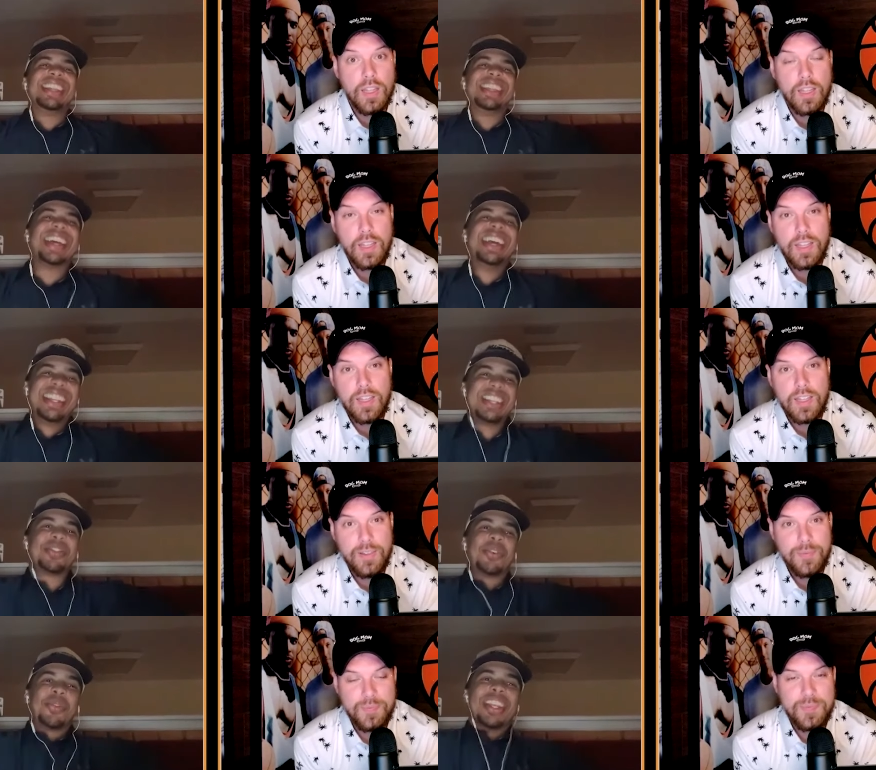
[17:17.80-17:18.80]
Speaker 1: that, this is
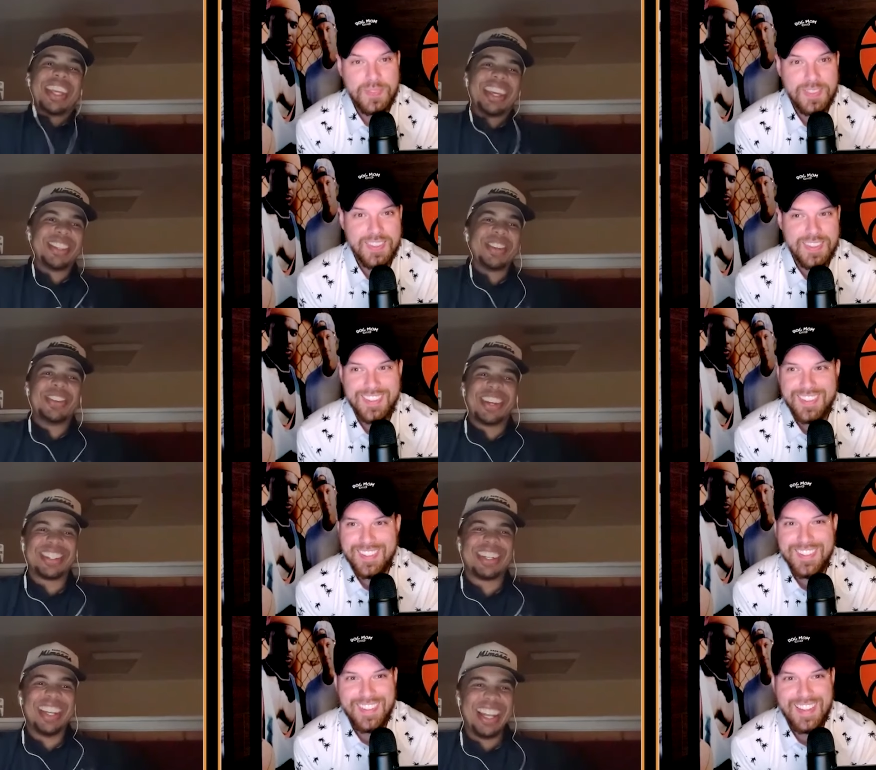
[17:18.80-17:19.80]
what really gets to you,
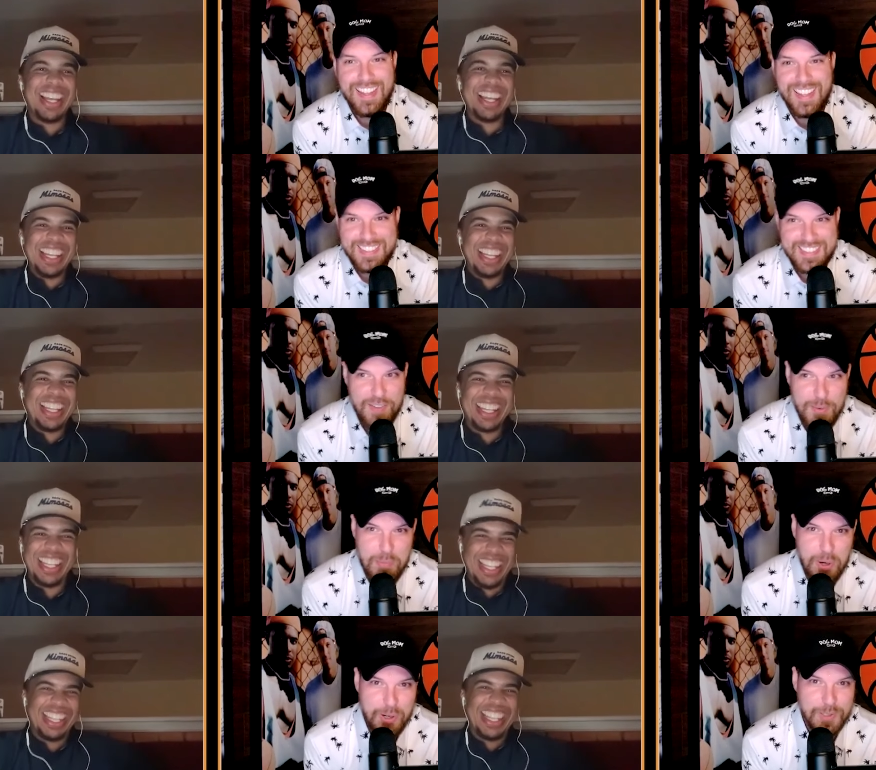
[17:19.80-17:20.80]
doesn't it?
Speaker 2: Devin
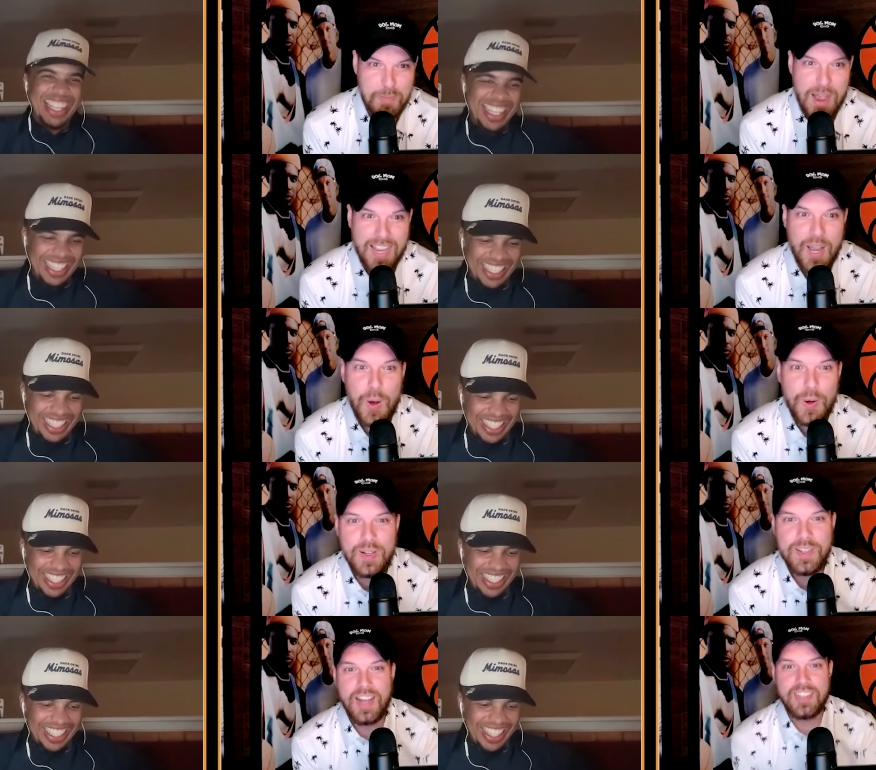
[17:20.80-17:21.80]
Booker's my goat.
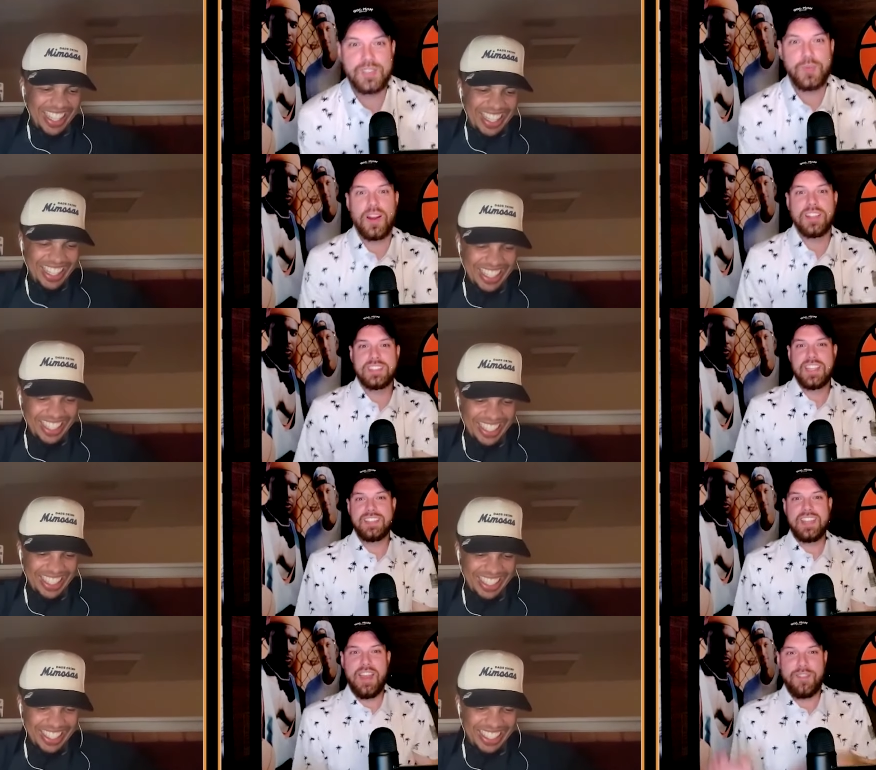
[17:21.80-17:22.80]
I just want to say
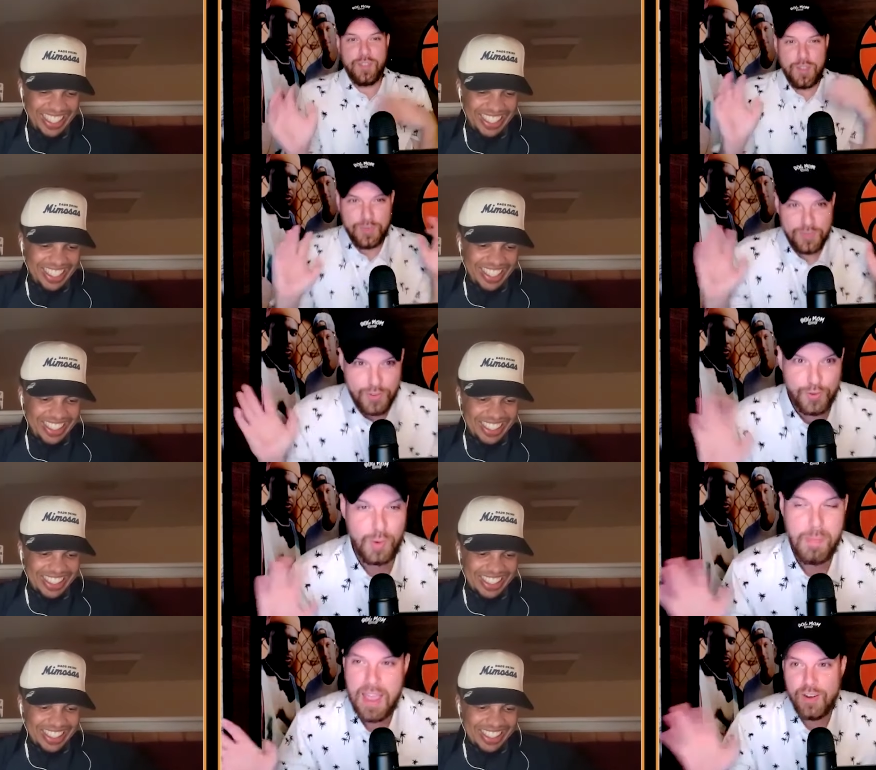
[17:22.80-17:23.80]
that for the for the
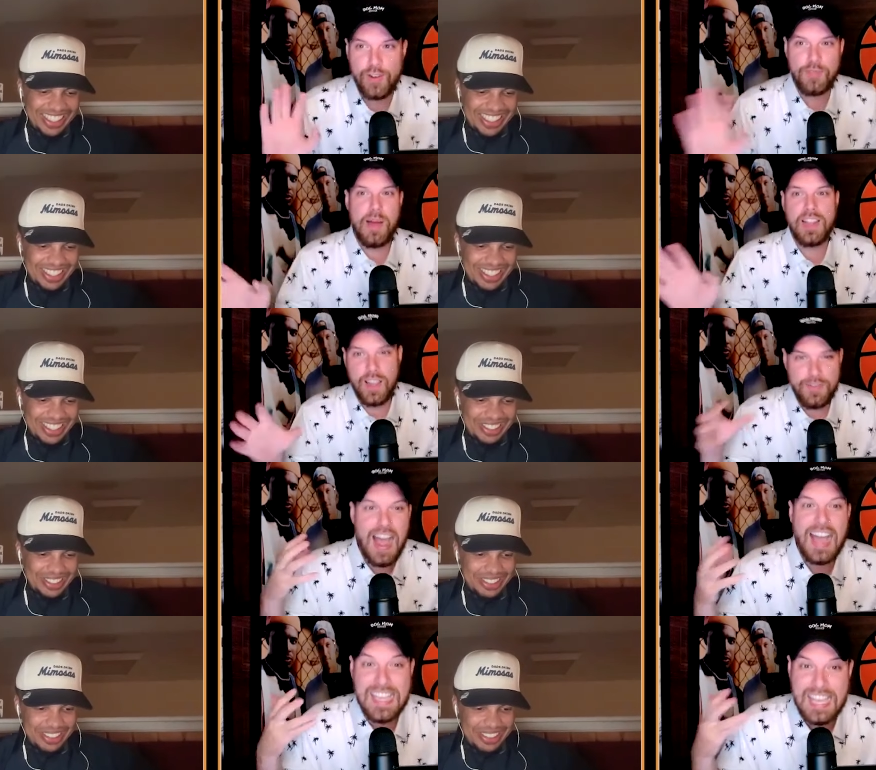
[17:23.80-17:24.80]
remainder of my life,
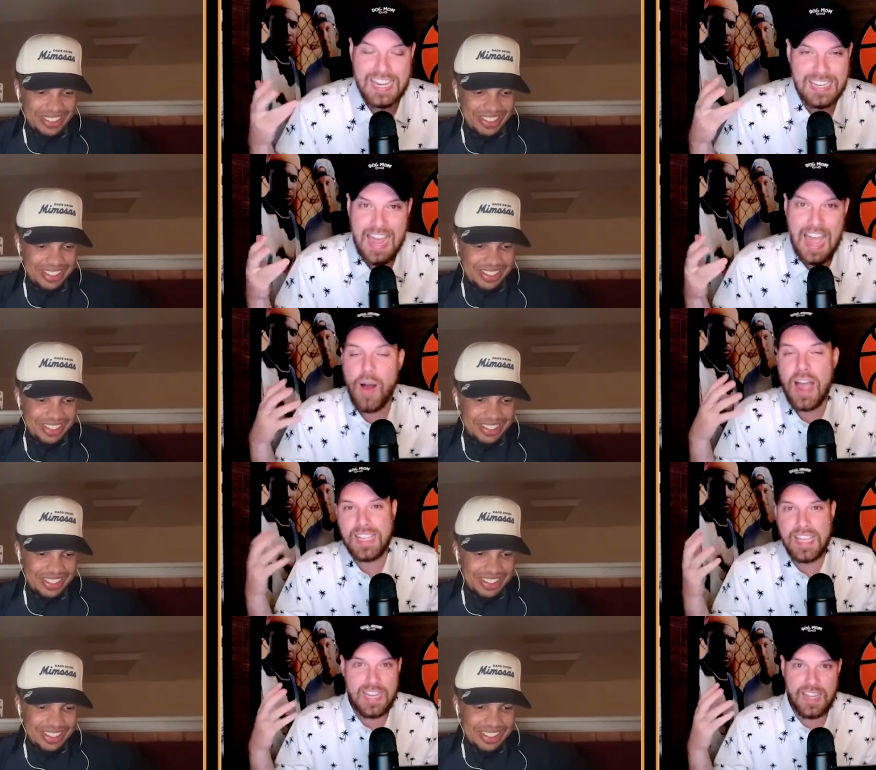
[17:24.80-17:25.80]
I get it now. I
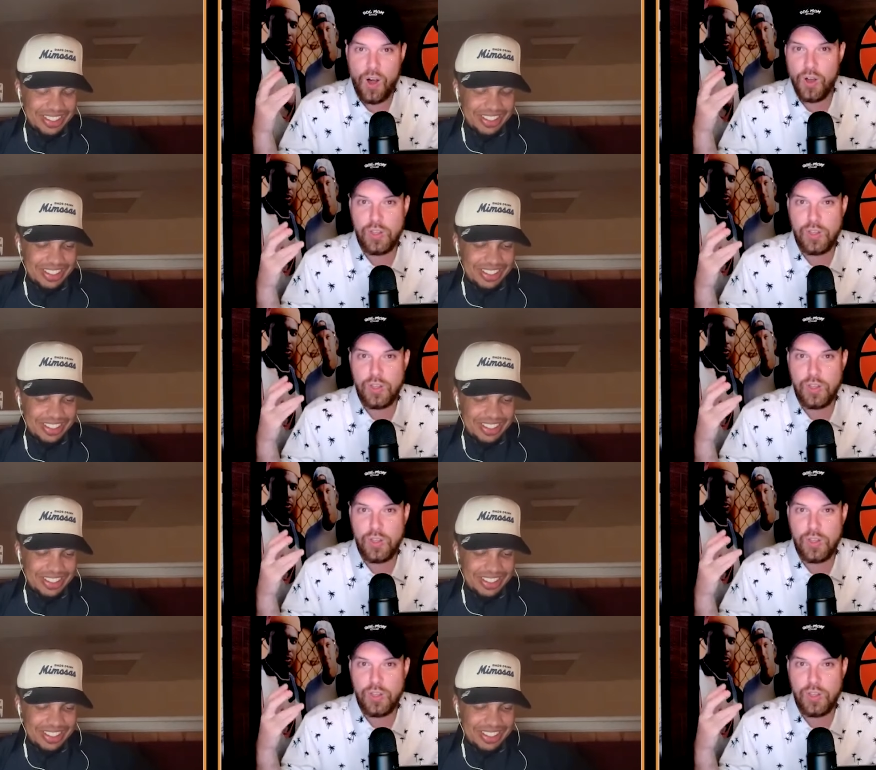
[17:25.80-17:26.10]
get it. All